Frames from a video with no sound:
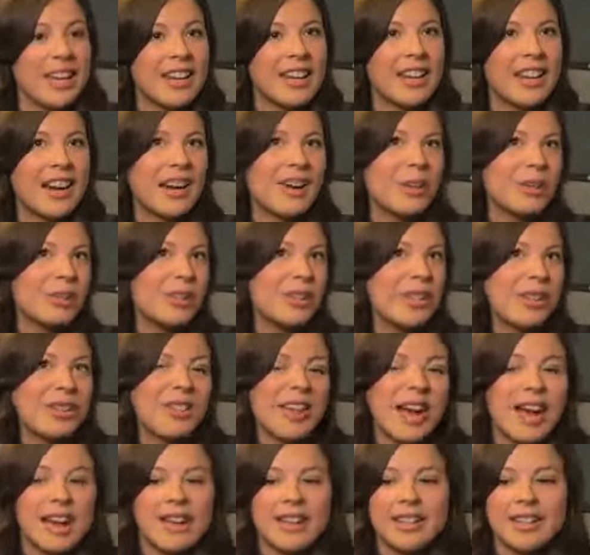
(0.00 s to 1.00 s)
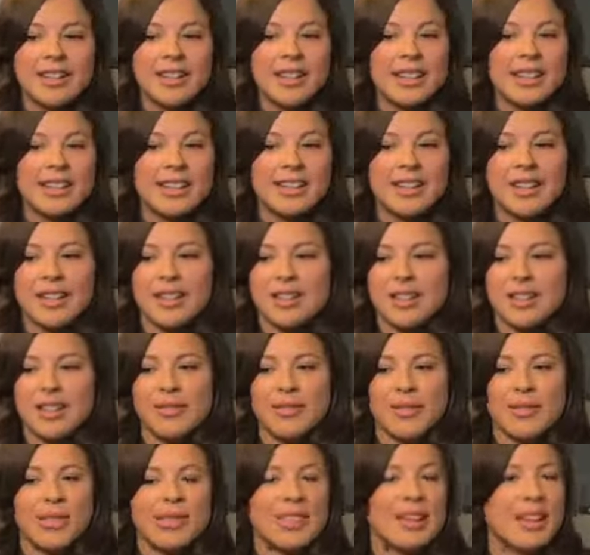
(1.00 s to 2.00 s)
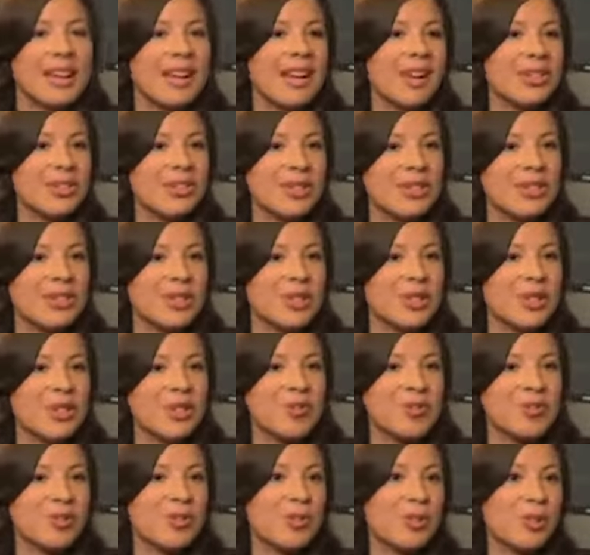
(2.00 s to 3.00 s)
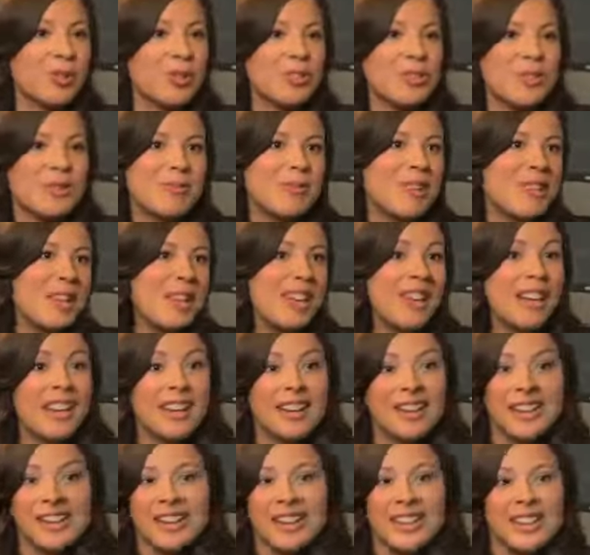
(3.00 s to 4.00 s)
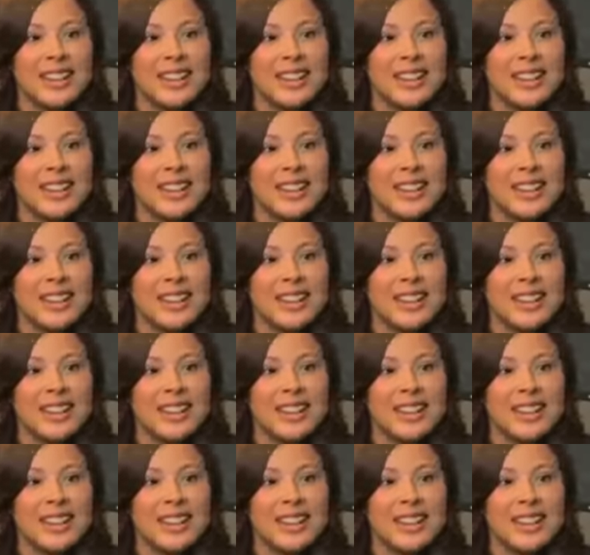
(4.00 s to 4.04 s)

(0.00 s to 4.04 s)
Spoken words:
And not only that, it does everything else in terms of multimedia.